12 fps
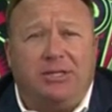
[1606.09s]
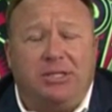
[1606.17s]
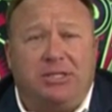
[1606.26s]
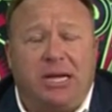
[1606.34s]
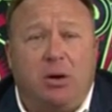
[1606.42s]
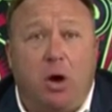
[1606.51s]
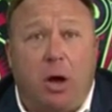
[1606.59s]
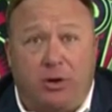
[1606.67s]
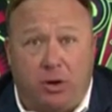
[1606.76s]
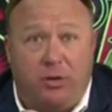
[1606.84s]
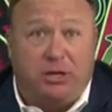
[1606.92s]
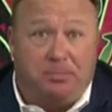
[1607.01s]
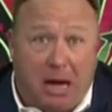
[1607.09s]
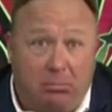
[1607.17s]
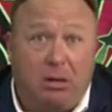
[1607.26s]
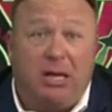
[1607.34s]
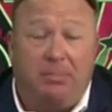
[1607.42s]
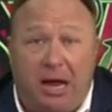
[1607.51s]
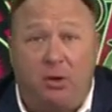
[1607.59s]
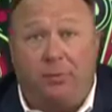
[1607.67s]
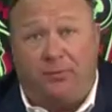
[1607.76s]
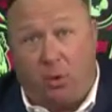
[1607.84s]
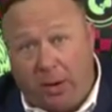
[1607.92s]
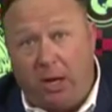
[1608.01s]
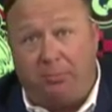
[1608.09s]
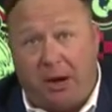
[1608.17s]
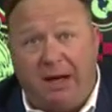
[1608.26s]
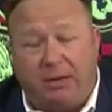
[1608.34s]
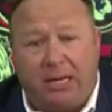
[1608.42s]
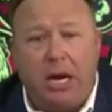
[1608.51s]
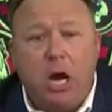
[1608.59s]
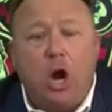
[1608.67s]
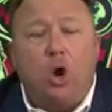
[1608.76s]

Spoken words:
she said, well, I do these publicly, but I do it for real privately.